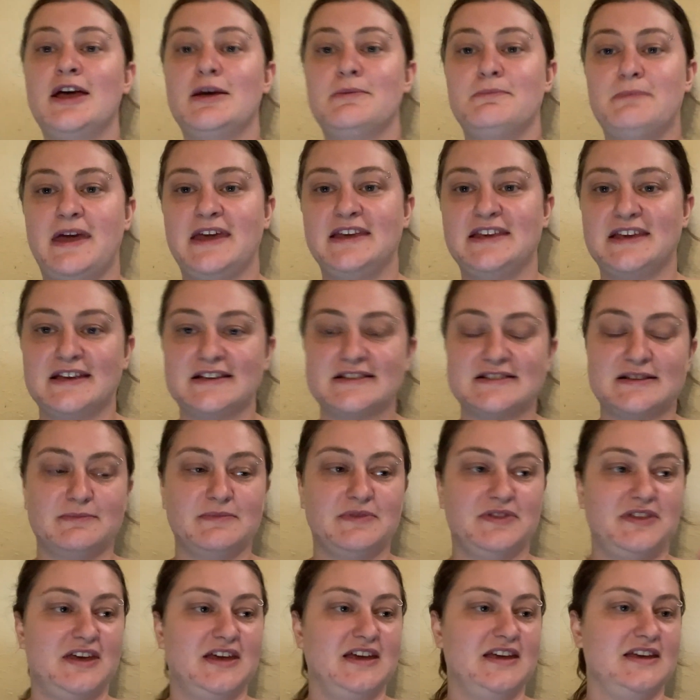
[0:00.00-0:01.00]
making some
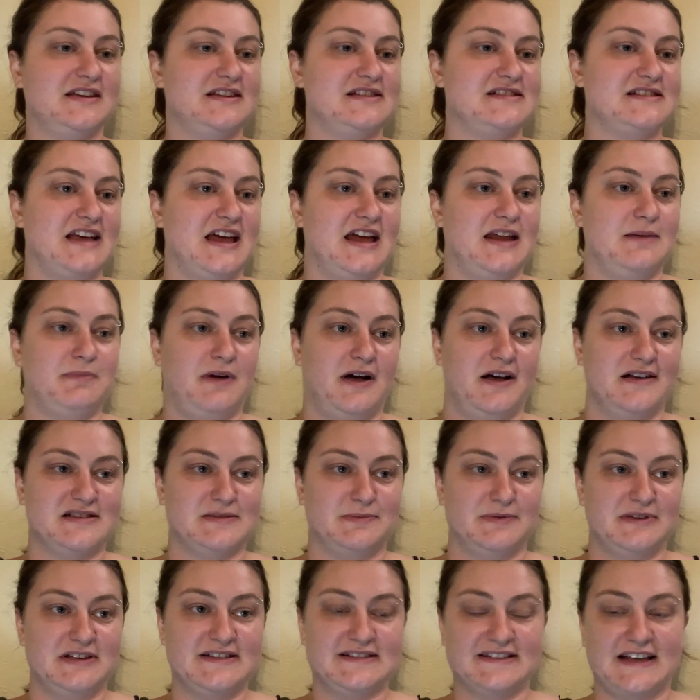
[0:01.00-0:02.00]
things and
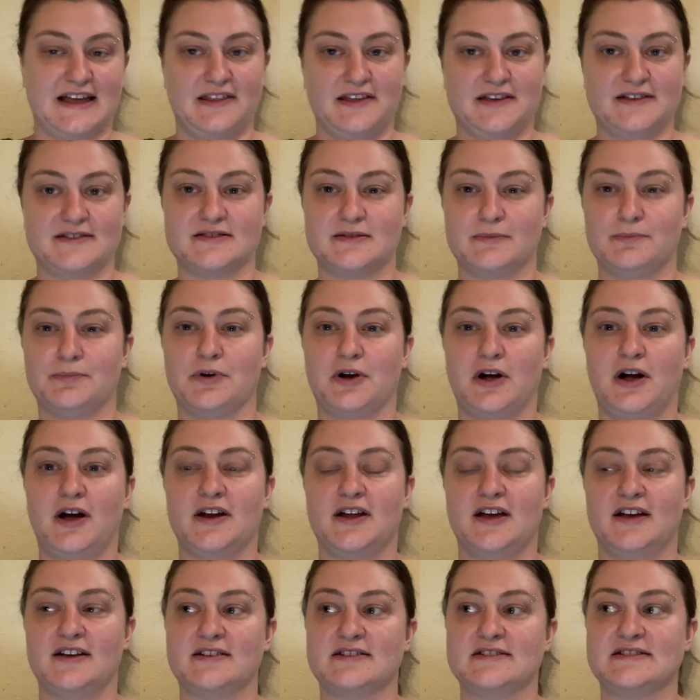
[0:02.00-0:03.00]
possibly selling some
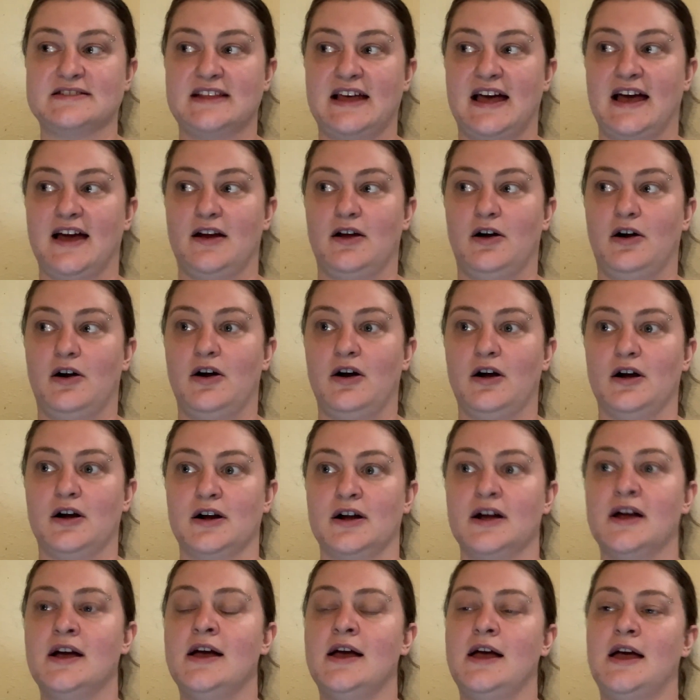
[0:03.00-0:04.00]
products that
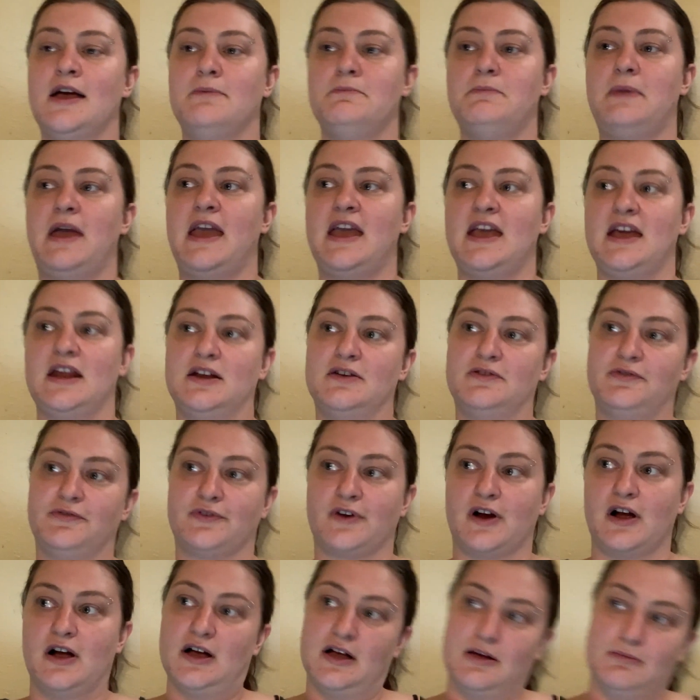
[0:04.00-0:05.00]
are made
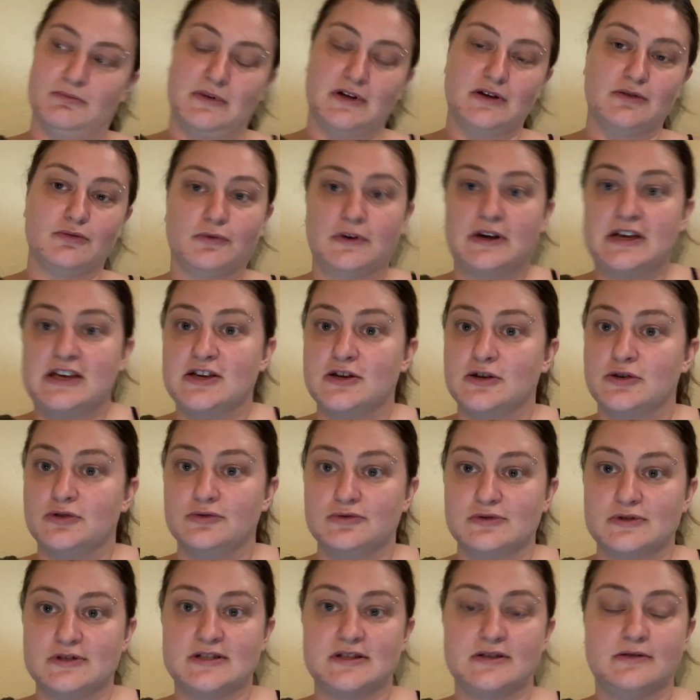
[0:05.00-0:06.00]
from
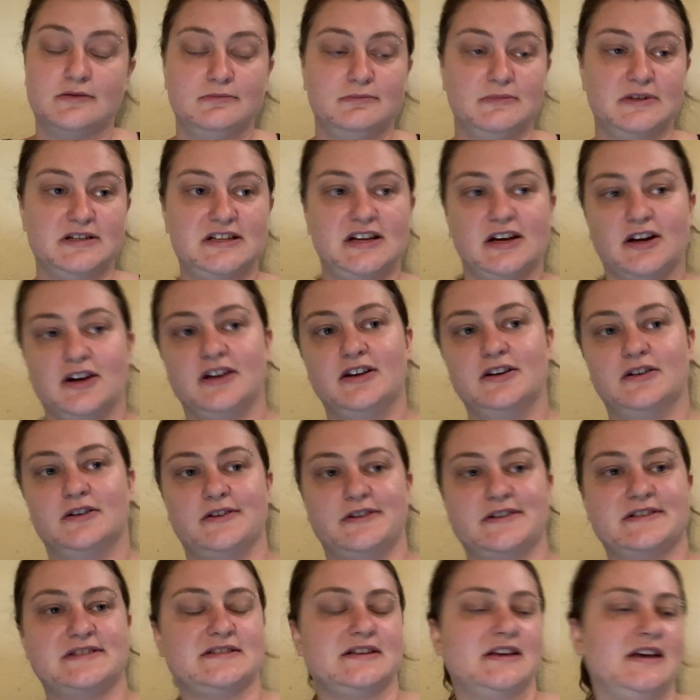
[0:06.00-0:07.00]
reused
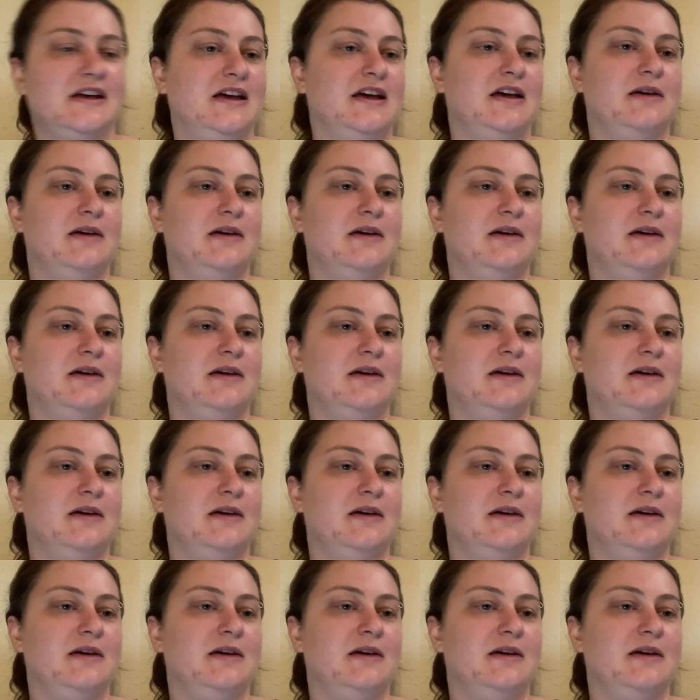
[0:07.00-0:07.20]
materials,